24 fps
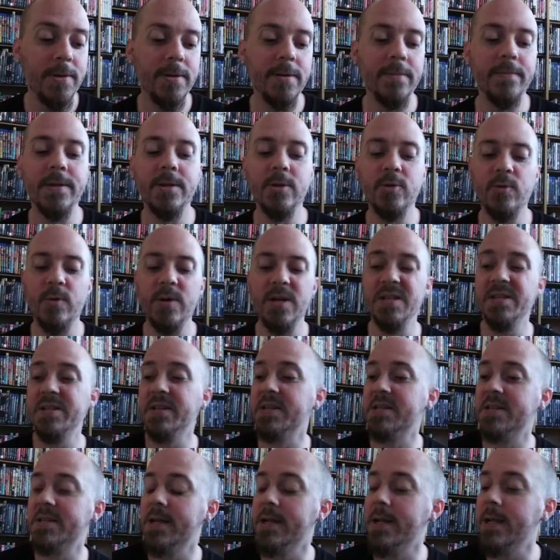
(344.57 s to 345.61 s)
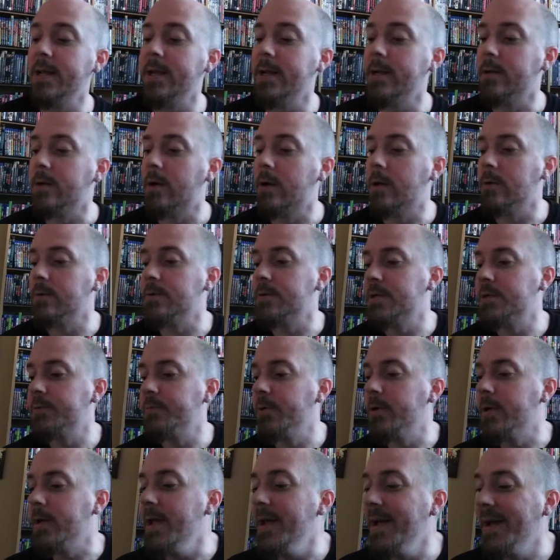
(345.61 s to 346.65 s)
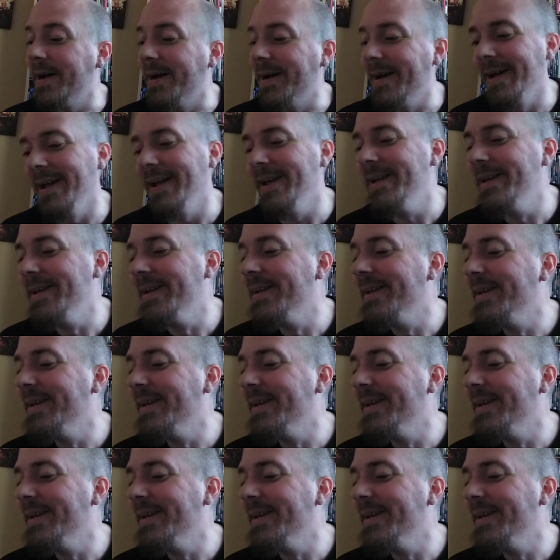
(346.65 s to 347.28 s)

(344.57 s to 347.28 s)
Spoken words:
I mean, $26 Canadian is pretty high